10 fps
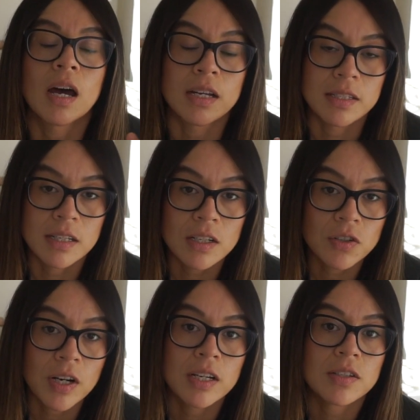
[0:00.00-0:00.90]
a Z
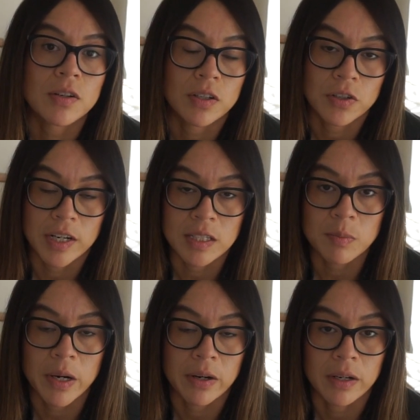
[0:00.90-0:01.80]
address or a
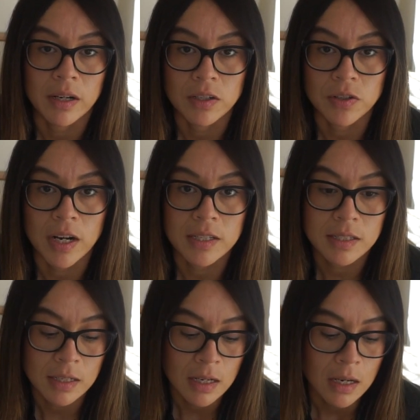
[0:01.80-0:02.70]
transparent
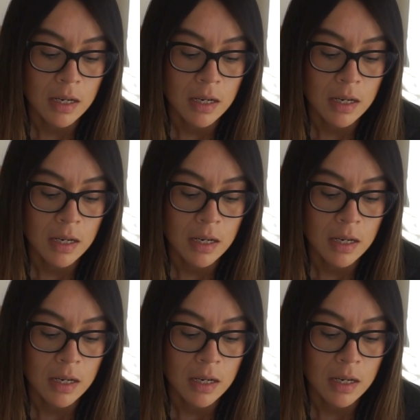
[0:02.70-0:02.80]
address.